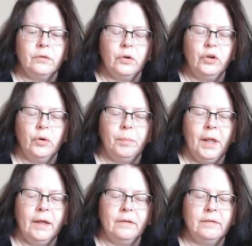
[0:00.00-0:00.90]
So you
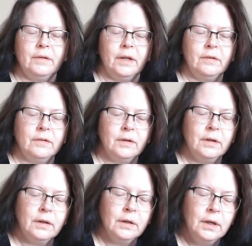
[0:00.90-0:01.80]
apply the
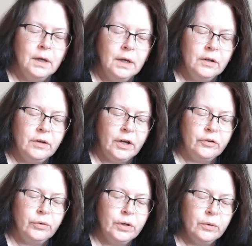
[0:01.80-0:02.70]
stencil to
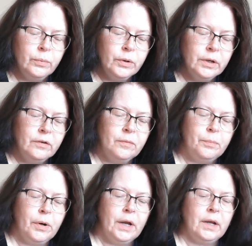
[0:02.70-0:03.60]
untreated wood,
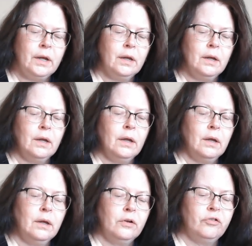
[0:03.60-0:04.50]
spread
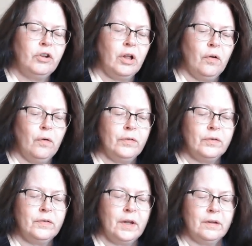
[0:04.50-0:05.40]
gel
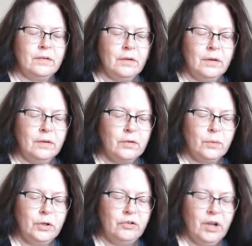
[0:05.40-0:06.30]
over stencil and
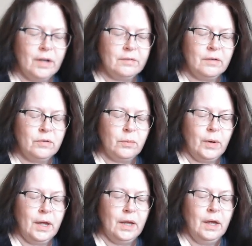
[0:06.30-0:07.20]
squeegee excess
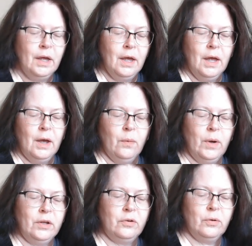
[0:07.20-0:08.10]
away.
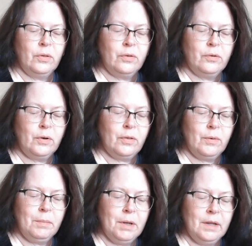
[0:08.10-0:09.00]
Wait two, two to
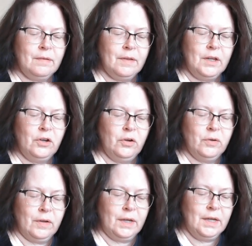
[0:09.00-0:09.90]
three minutes and then you
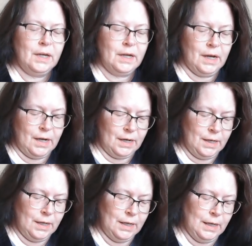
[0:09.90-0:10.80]
use a heat
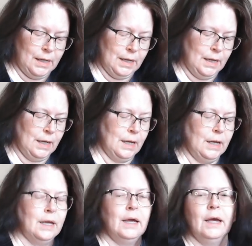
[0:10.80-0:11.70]
gun
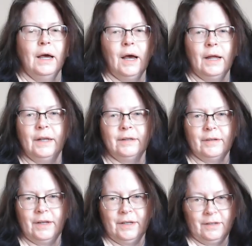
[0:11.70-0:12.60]
on
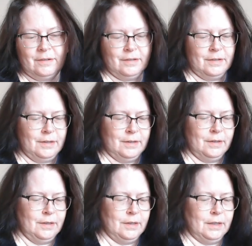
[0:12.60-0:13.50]
it and it
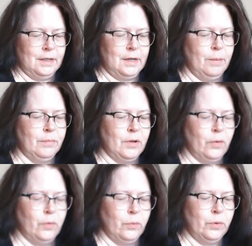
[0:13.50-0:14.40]
comes
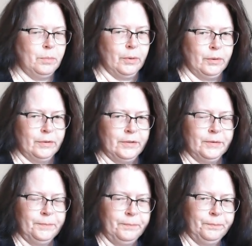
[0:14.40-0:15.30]
out wood burnt.